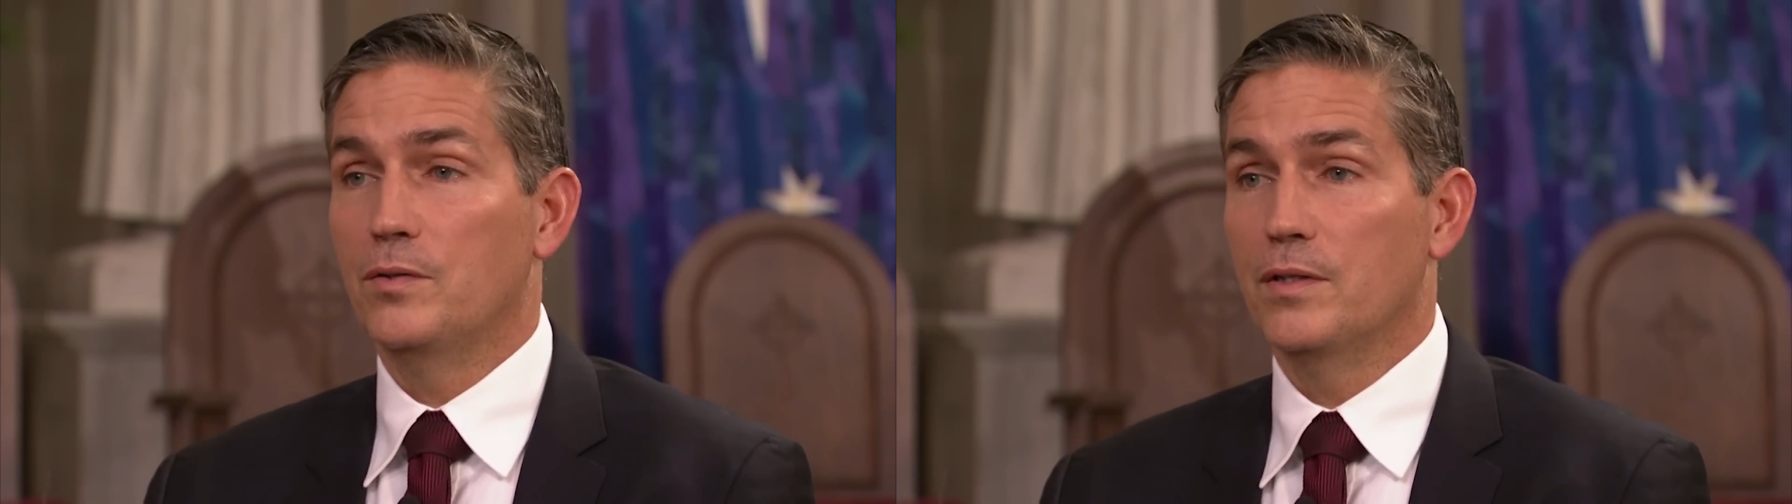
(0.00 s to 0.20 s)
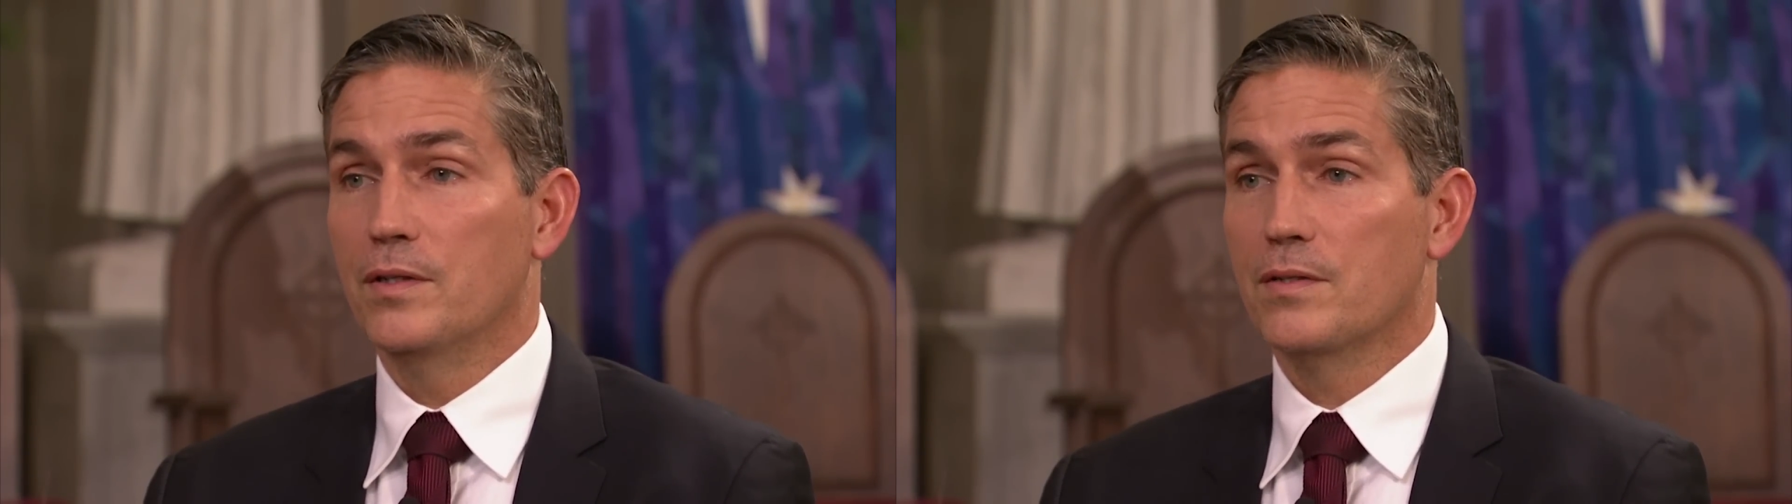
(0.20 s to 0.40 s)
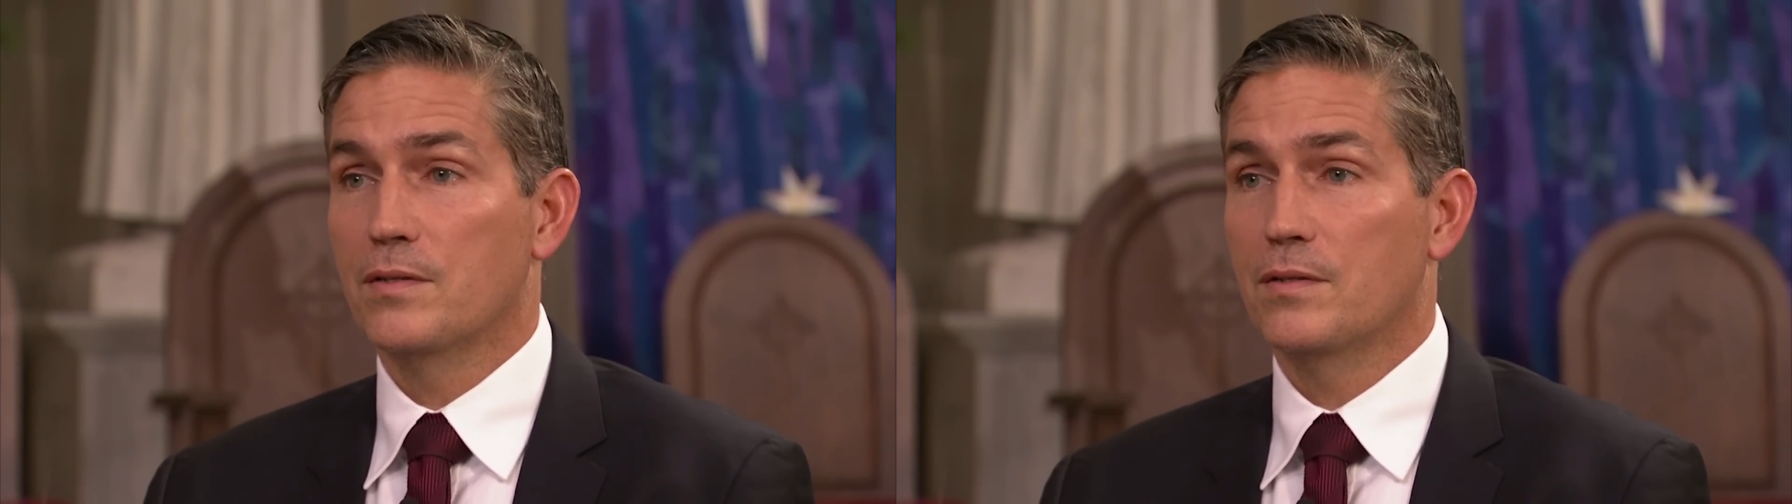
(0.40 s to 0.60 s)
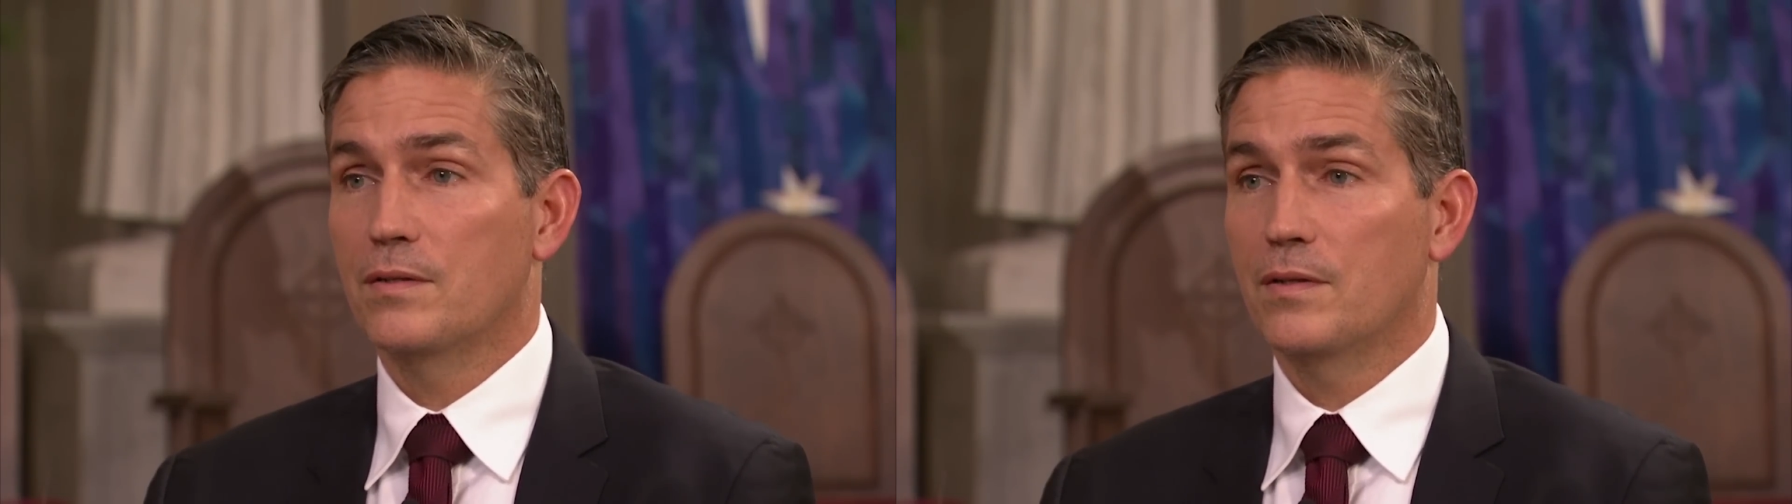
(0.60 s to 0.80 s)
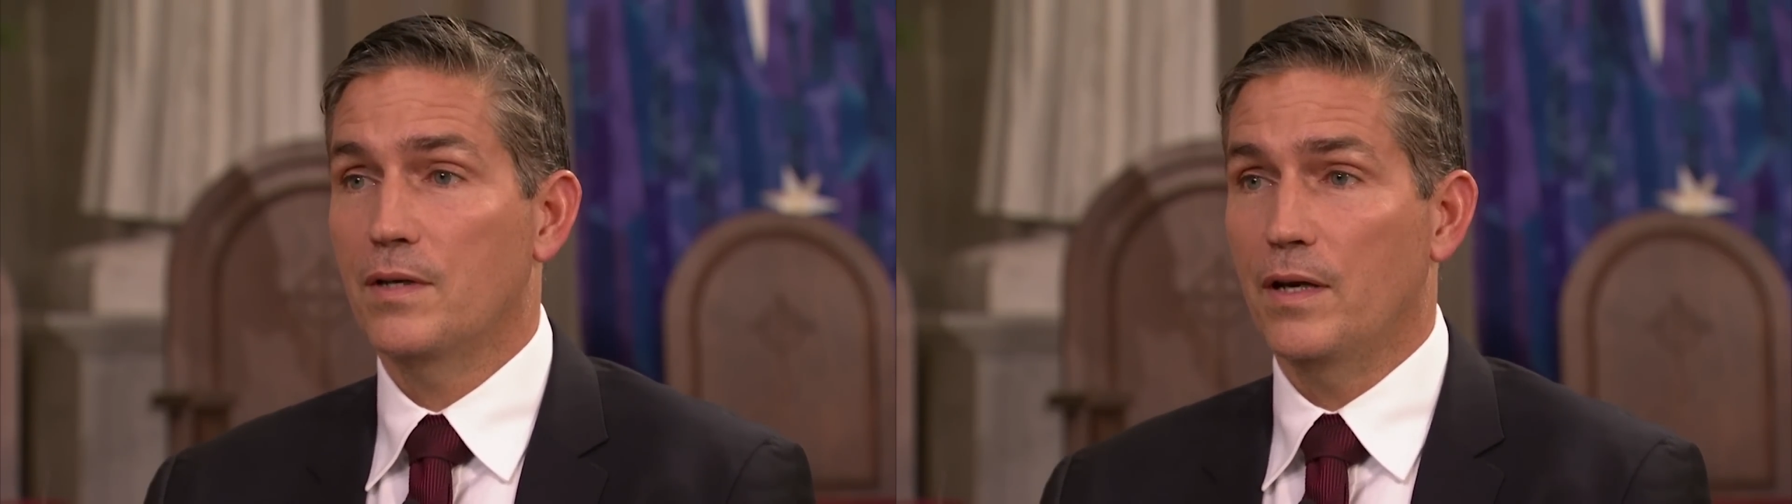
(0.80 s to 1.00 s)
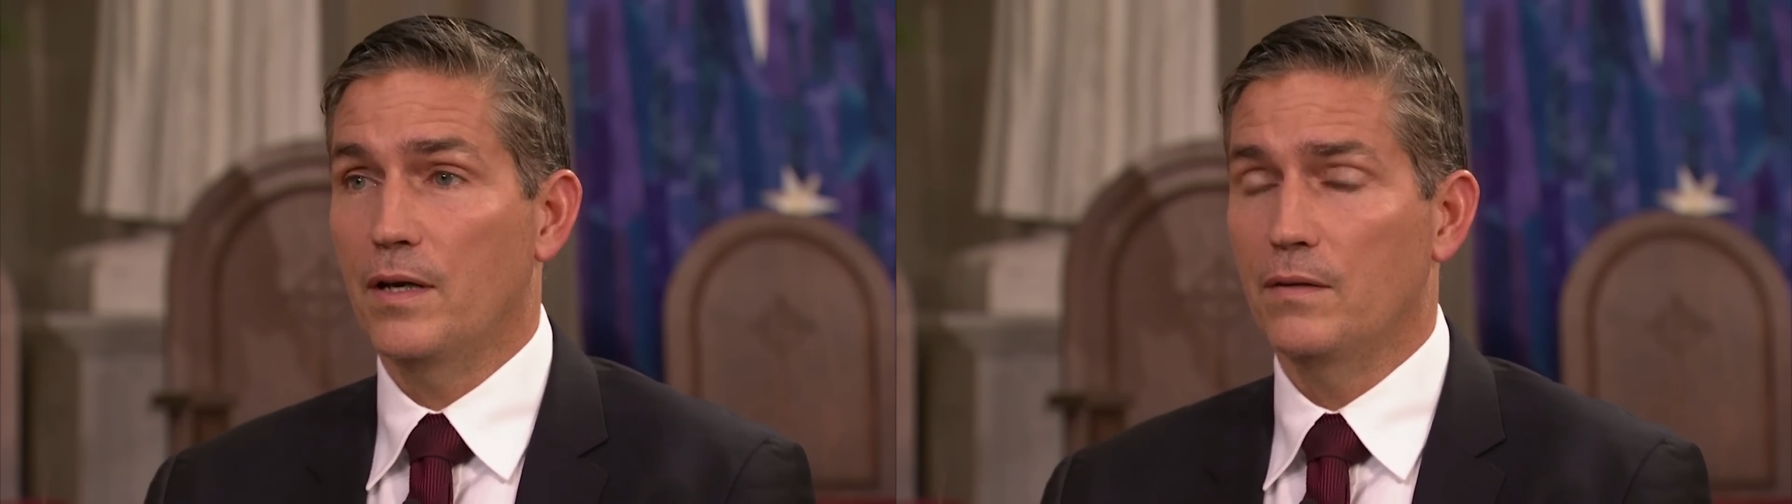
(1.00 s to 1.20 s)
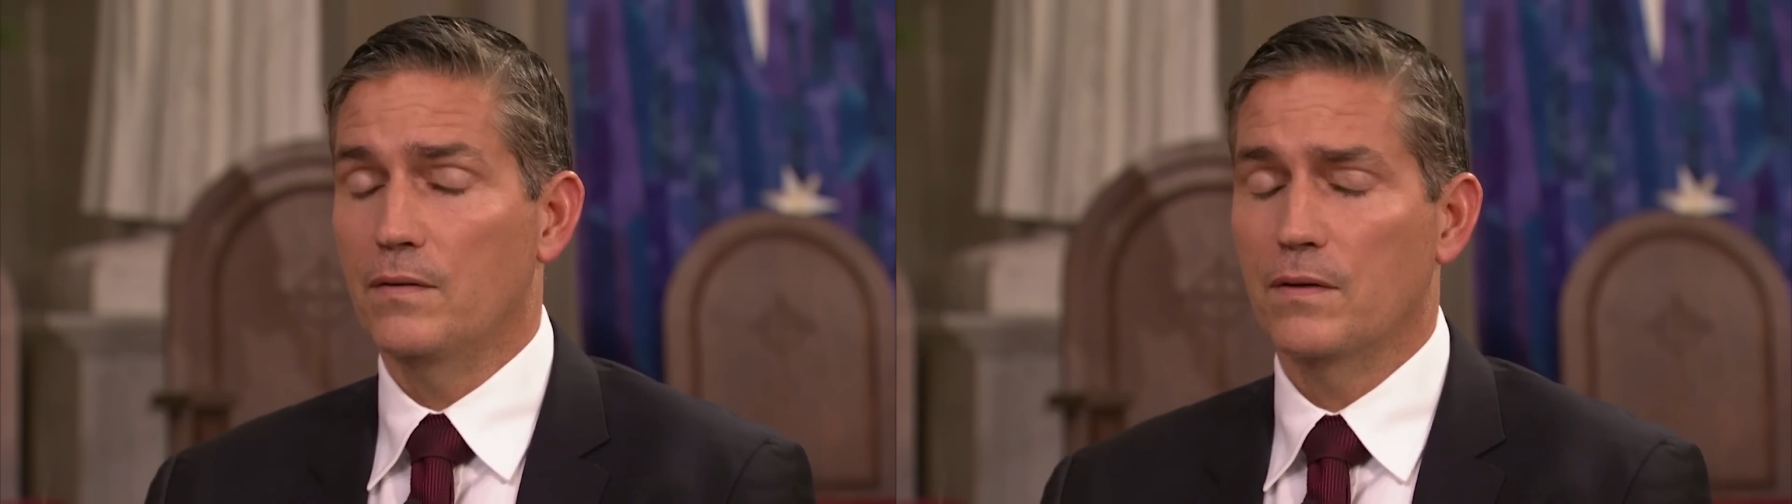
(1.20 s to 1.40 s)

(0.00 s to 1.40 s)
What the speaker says: this and